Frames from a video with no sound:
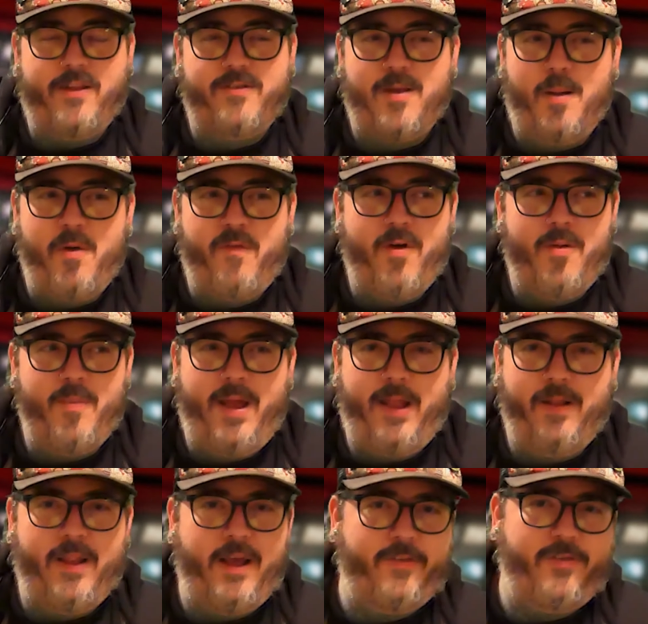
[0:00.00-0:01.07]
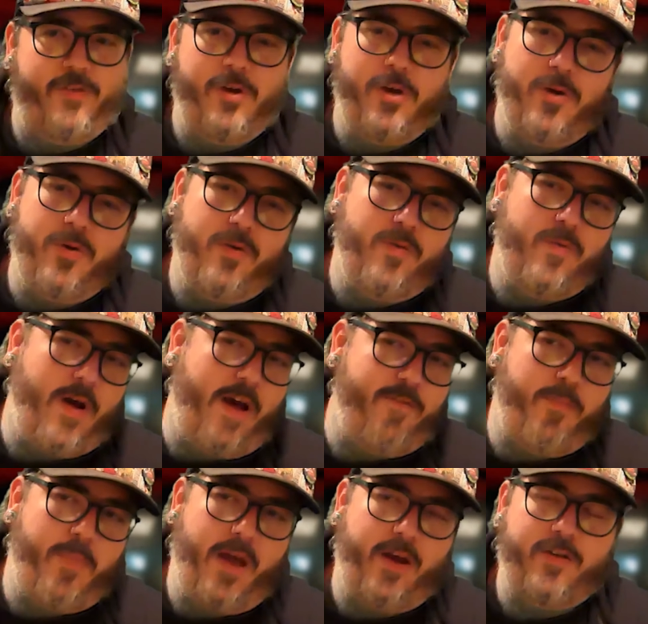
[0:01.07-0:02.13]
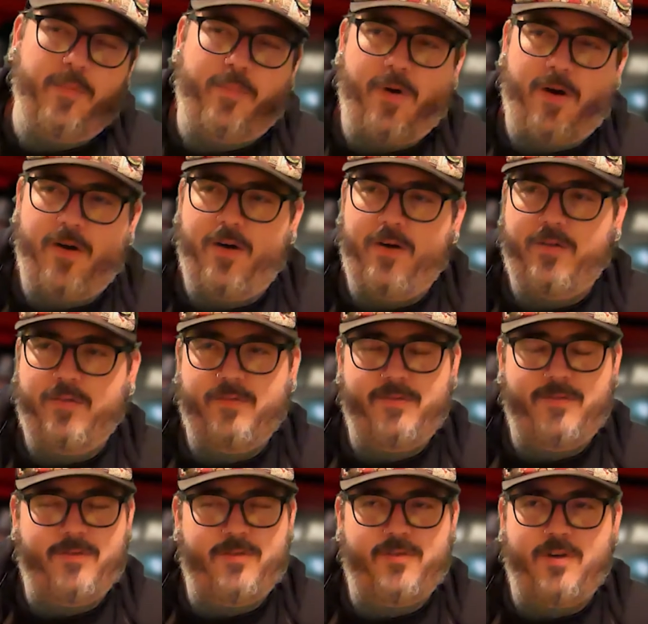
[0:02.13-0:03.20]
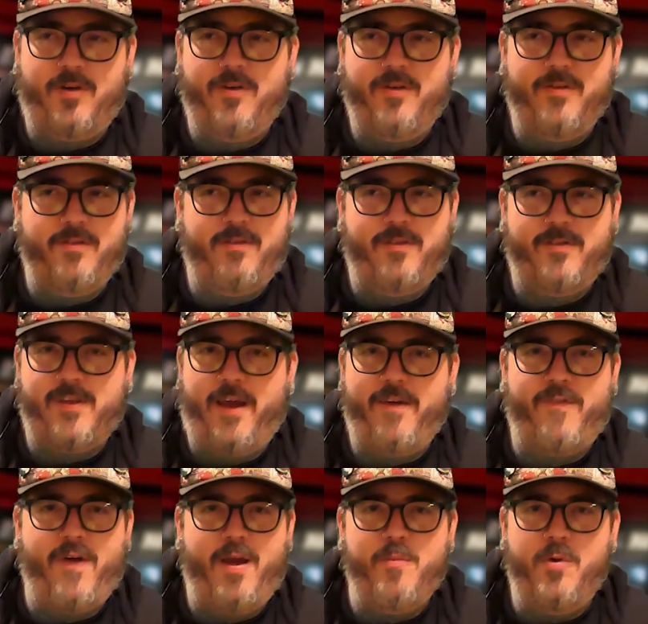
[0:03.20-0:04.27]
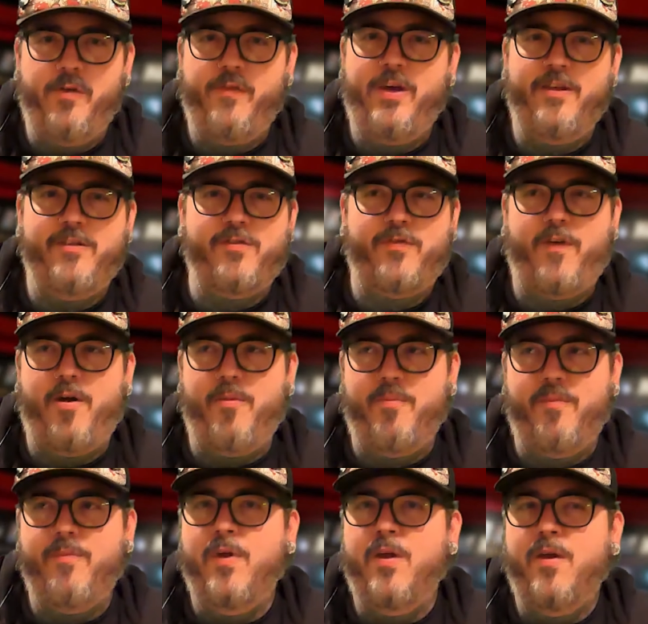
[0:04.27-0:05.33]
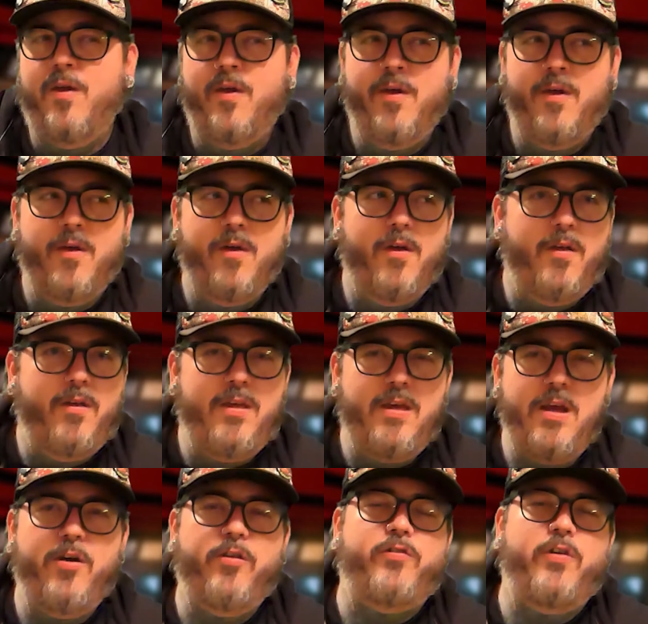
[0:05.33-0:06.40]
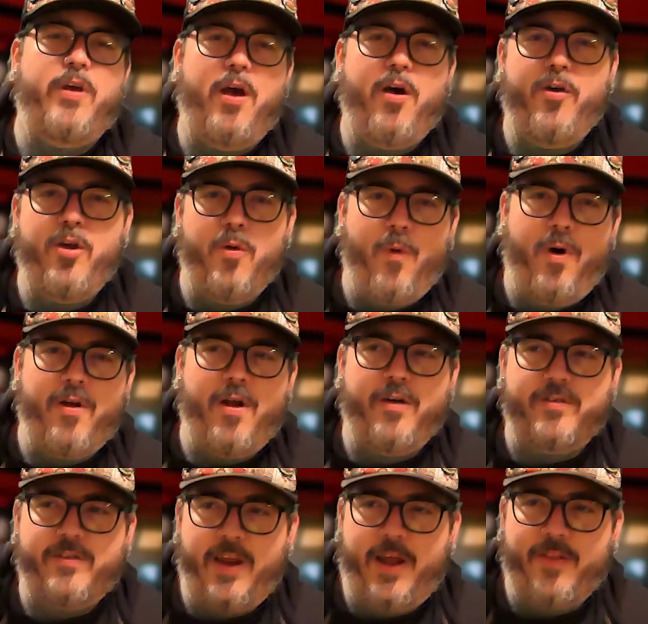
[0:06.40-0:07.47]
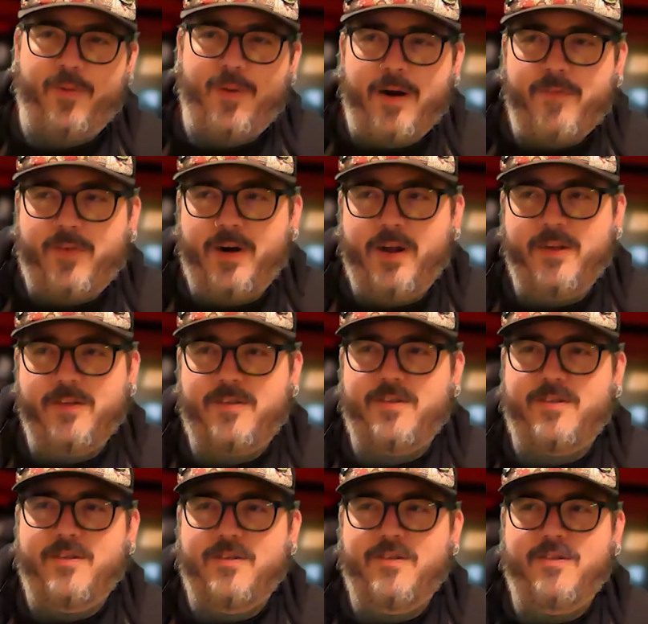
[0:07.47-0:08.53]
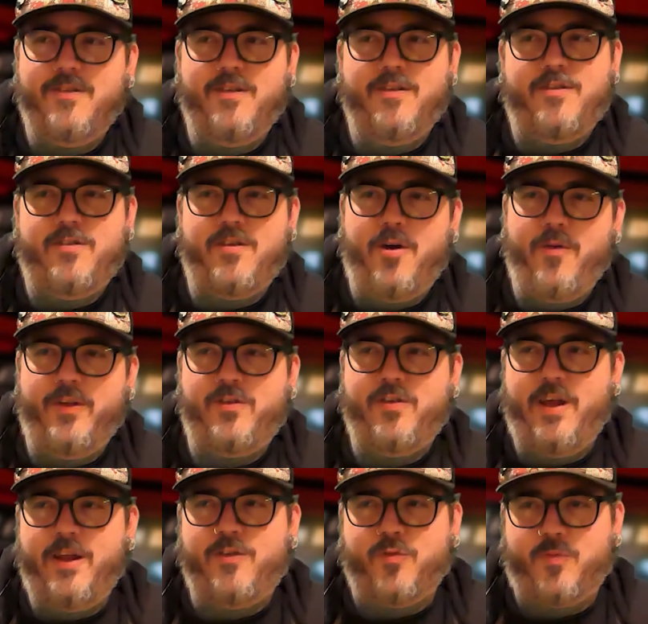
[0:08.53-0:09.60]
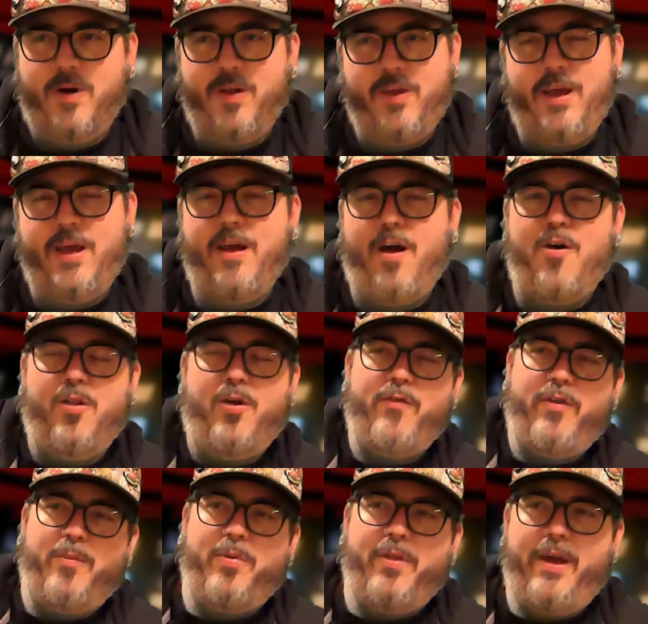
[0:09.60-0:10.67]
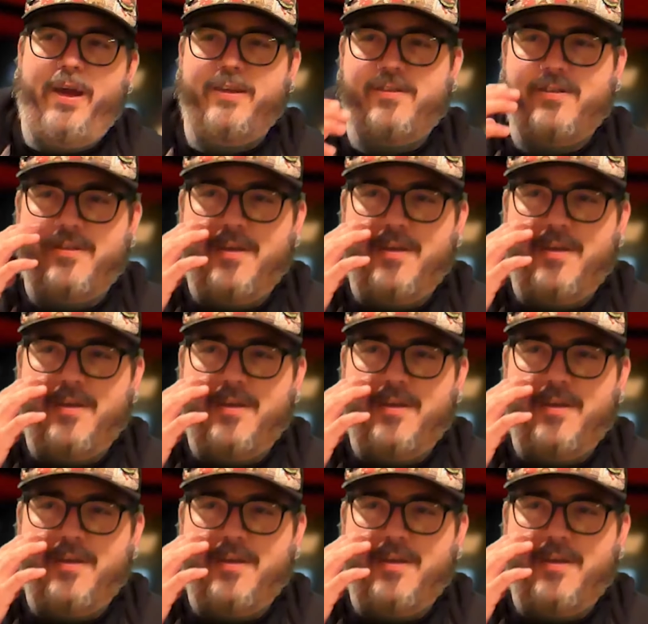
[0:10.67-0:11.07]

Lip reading: Some of them, unless you have picked apart certain sci-fi movies from years ago, you won't understand the reference. So it's really all over the place.